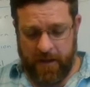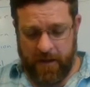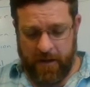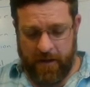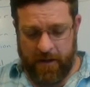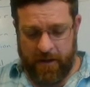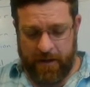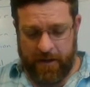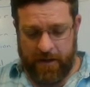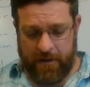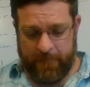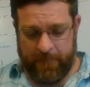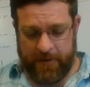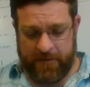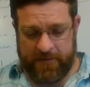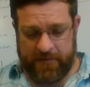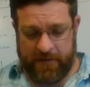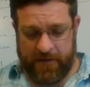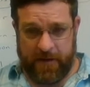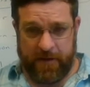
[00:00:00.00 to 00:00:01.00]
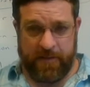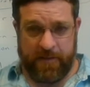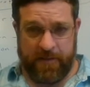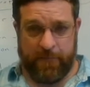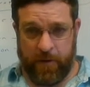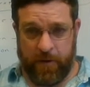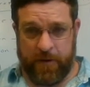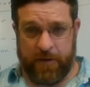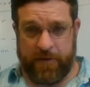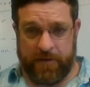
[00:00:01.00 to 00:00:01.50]
uh, but uh, the
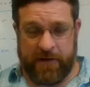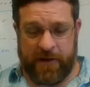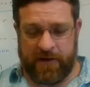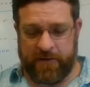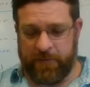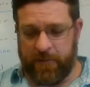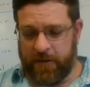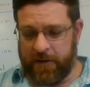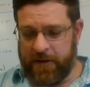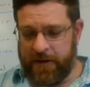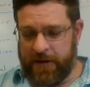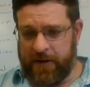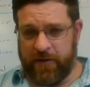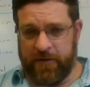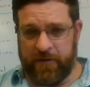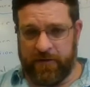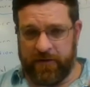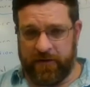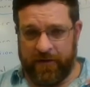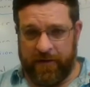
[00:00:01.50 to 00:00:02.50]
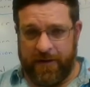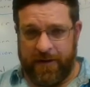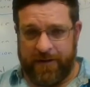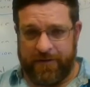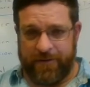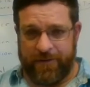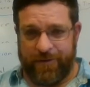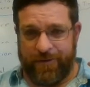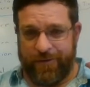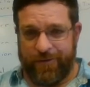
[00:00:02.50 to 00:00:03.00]
book, the textbook, introduces a
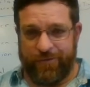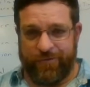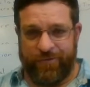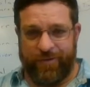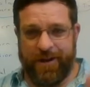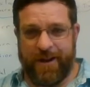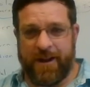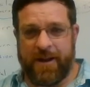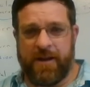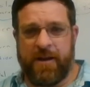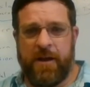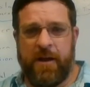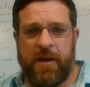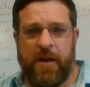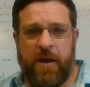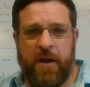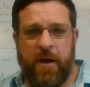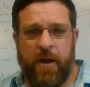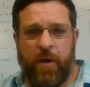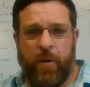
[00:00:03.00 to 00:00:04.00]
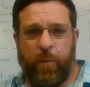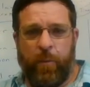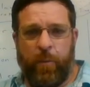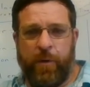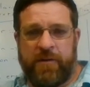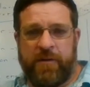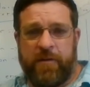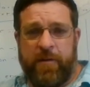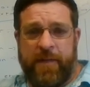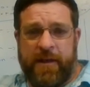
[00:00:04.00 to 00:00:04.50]
nice little trick,
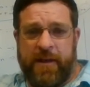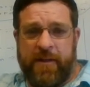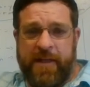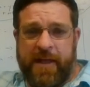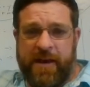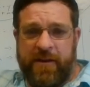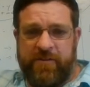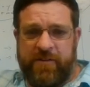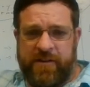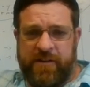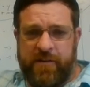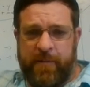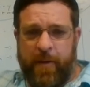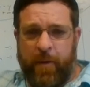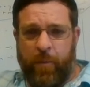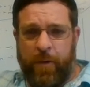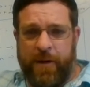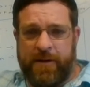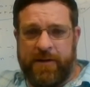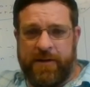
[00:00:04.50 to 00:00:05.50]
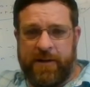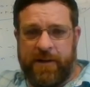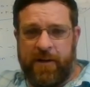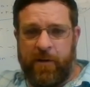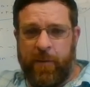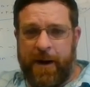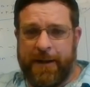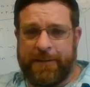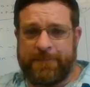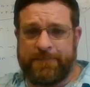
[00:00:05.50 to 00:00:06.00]
which is to think of that as just about one
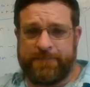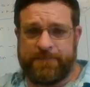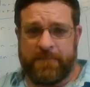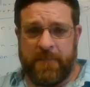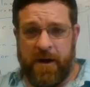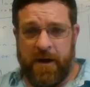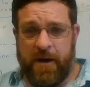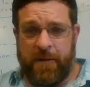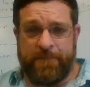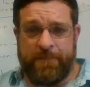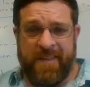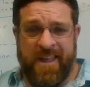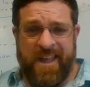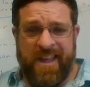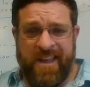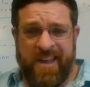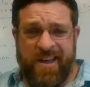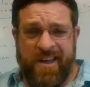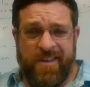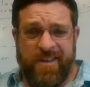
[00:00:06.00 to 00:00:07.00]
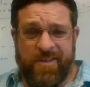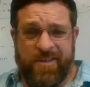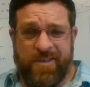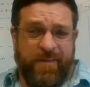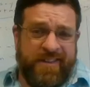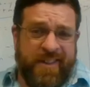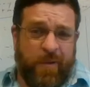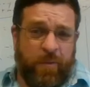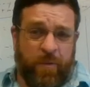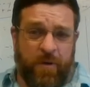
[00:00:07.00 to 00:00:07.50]
kilowatt. Um, the
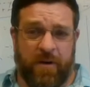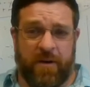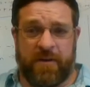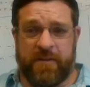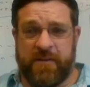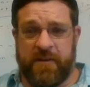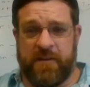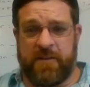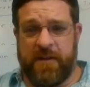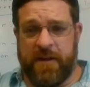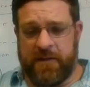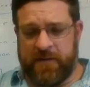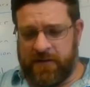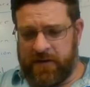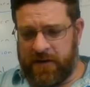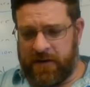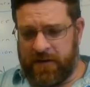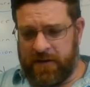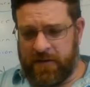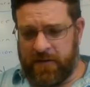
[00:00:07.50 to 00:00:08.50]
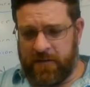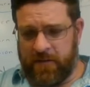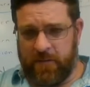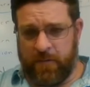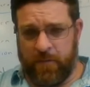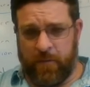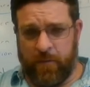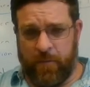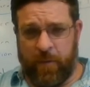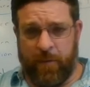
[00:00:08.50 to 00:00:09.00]
reason that works is that uh,
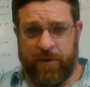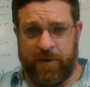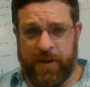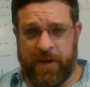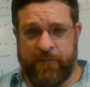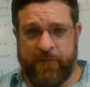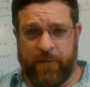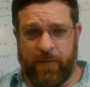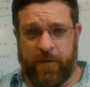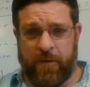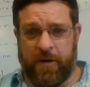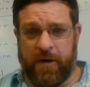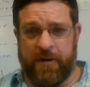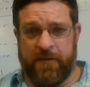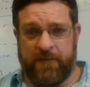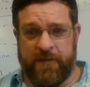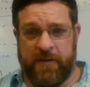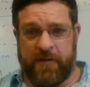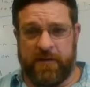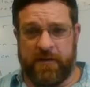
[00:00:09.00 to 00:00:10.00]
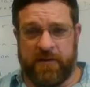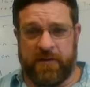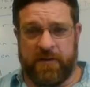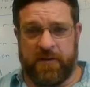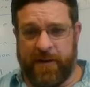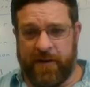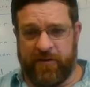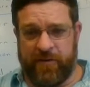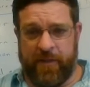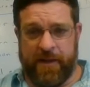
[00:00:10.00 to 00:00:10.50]
what we're looking for in physics,
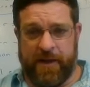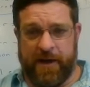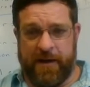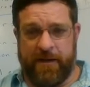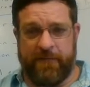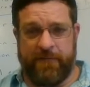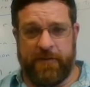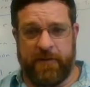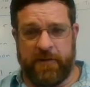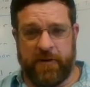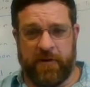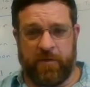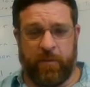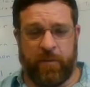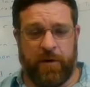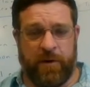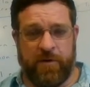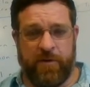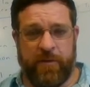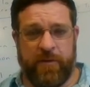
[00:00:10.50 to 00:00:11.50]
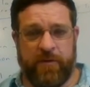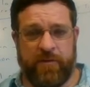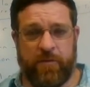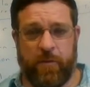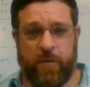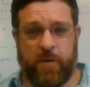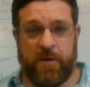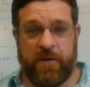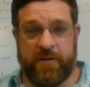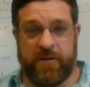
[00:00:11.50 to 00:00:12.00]
especially the kind of physics we're going to do in this
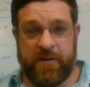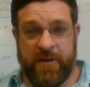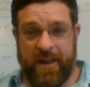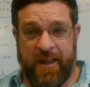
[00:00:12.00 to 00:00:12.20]
course,